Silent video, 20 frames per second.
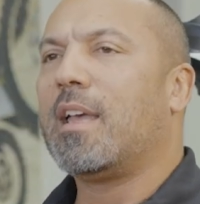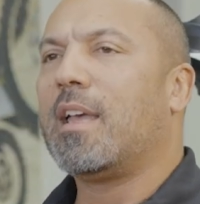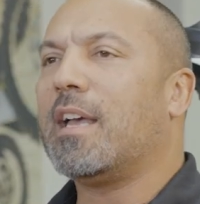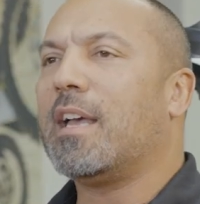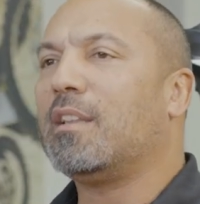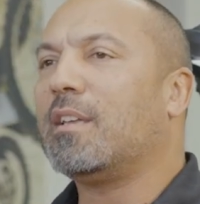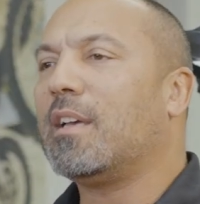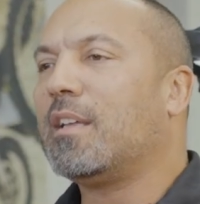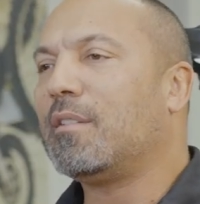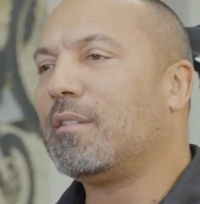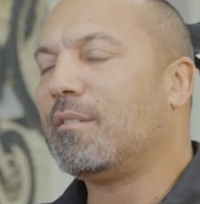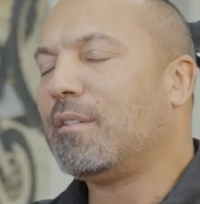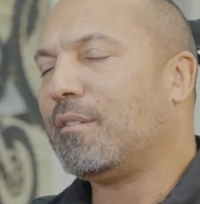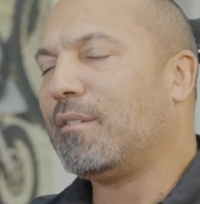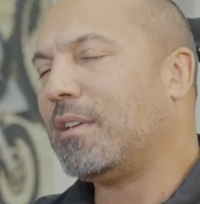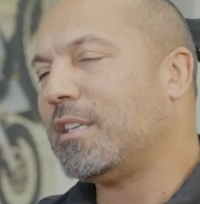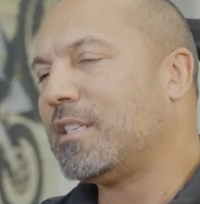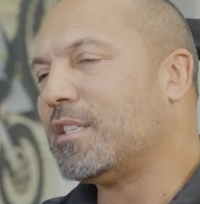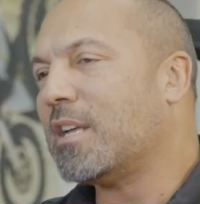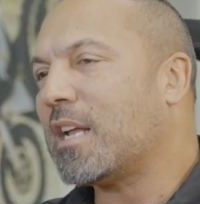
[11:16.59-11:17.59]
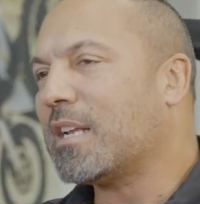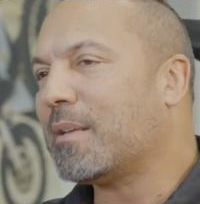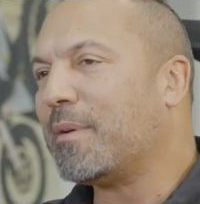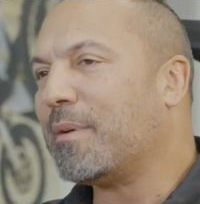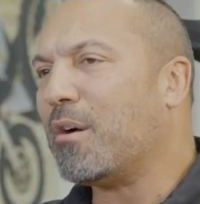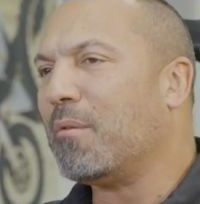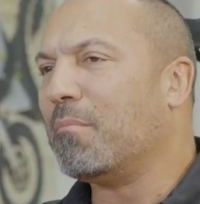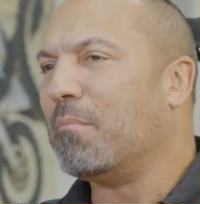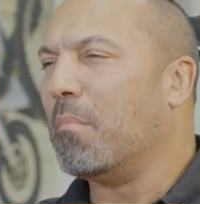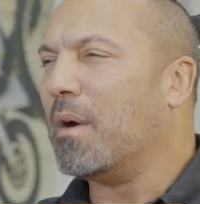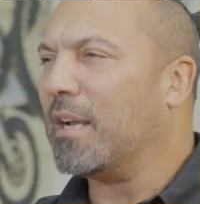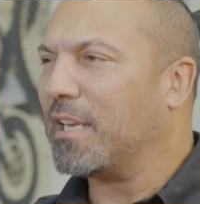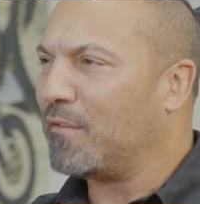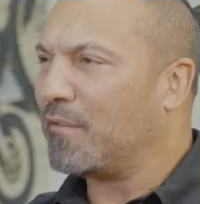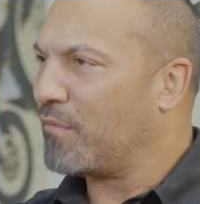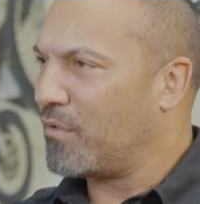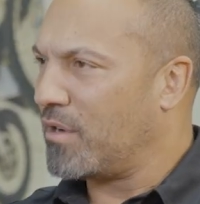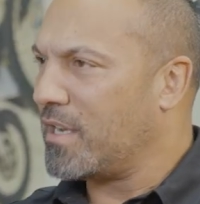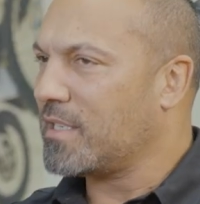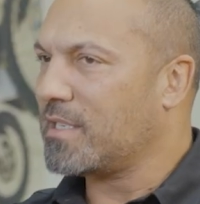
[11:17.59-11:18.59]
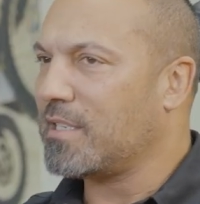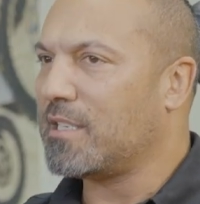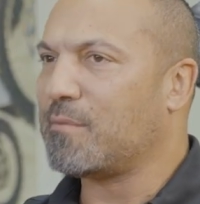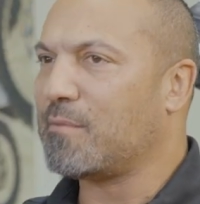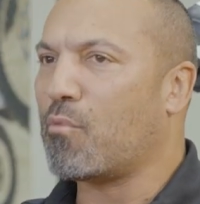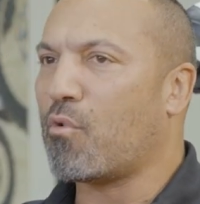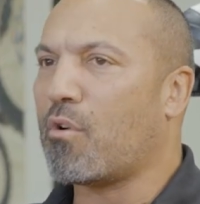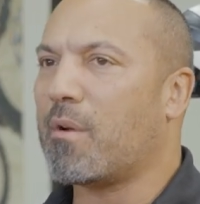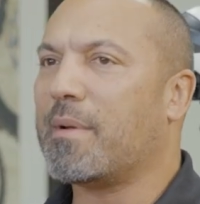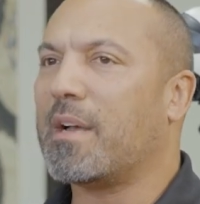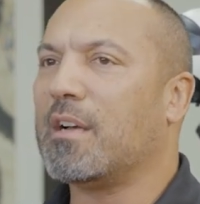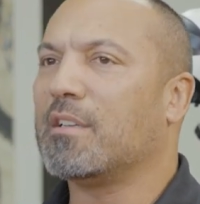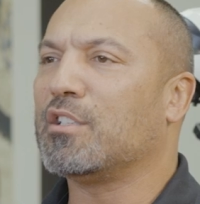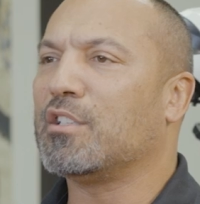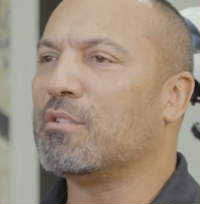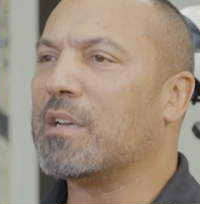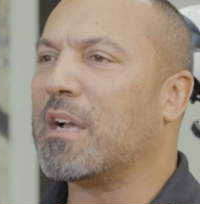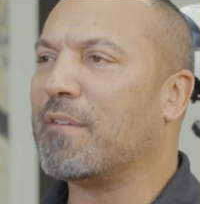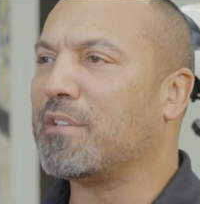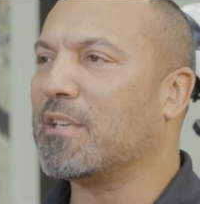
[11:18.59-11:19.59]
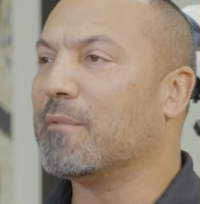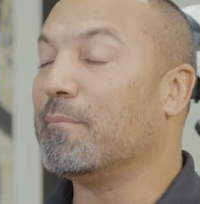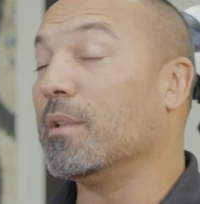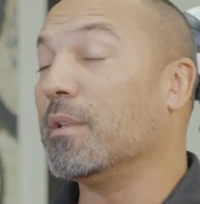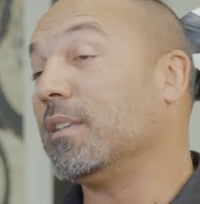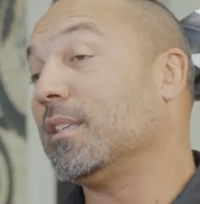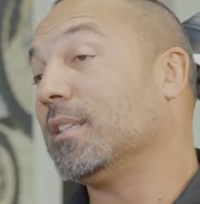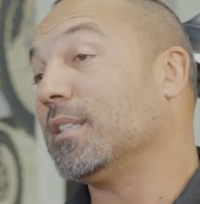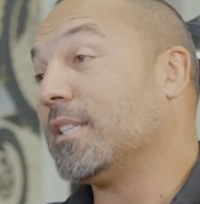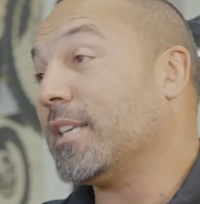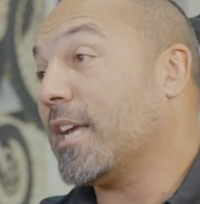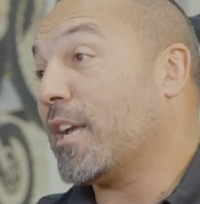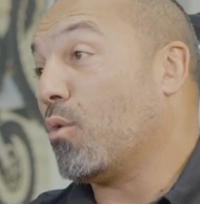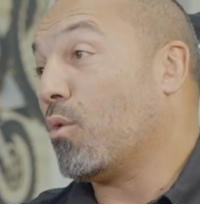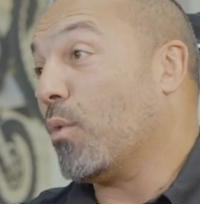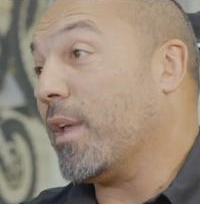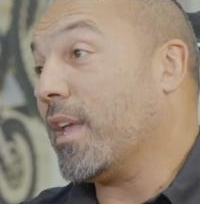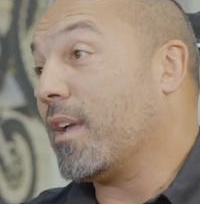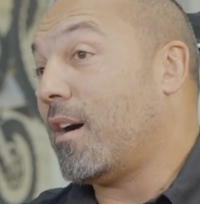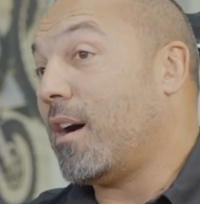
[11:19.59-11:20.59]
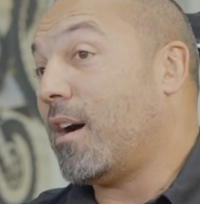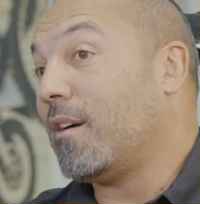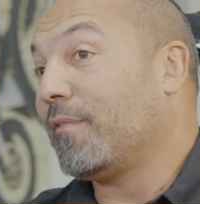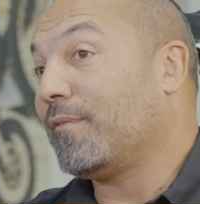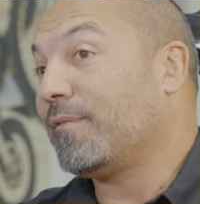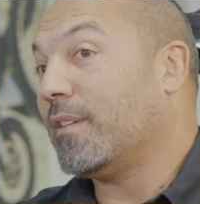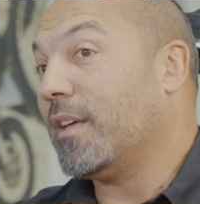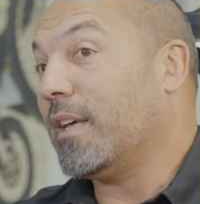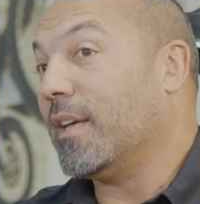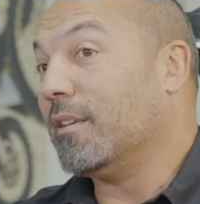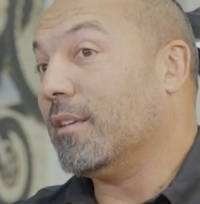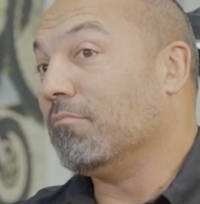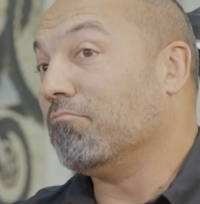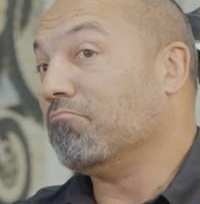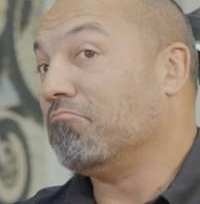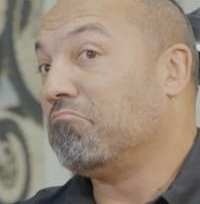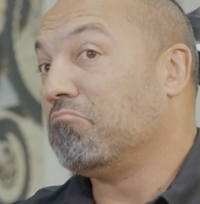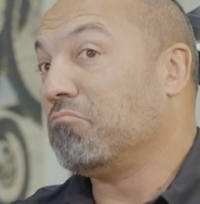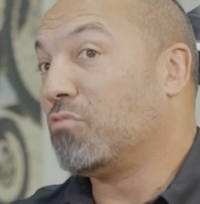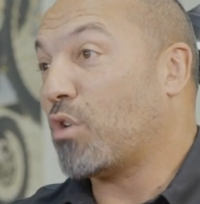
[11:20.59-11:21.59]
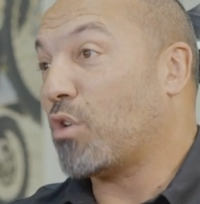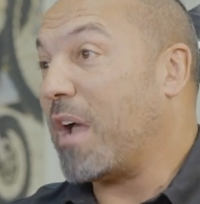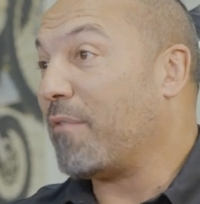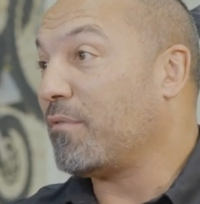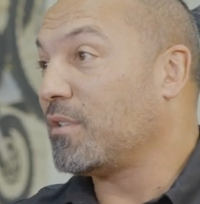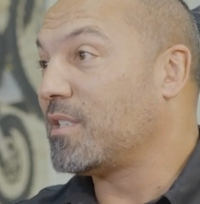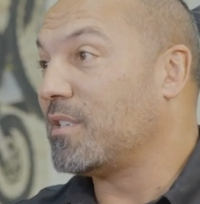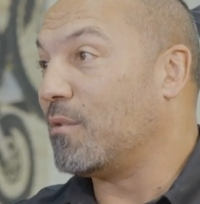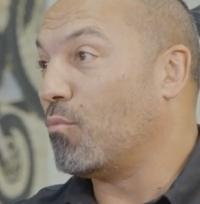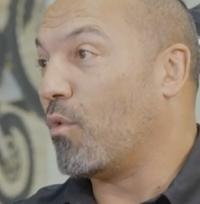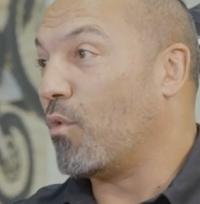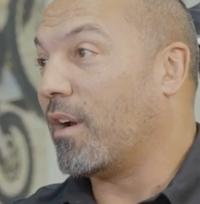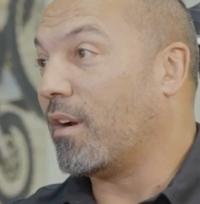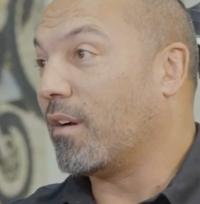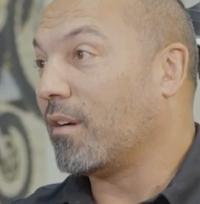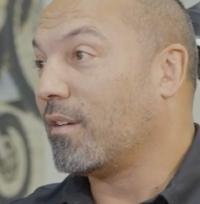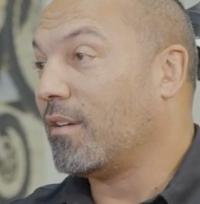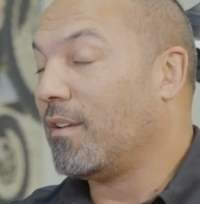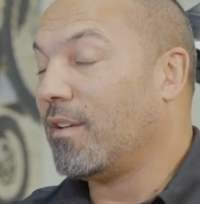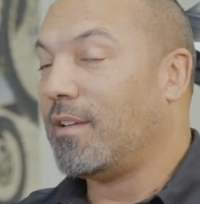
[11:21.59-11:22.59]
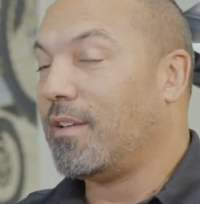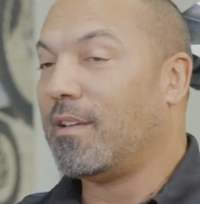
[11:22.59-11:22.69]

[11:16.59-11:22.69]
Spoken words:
And it's not about money for us. It's more about, do you have the ability to take a week off and travel somewhere?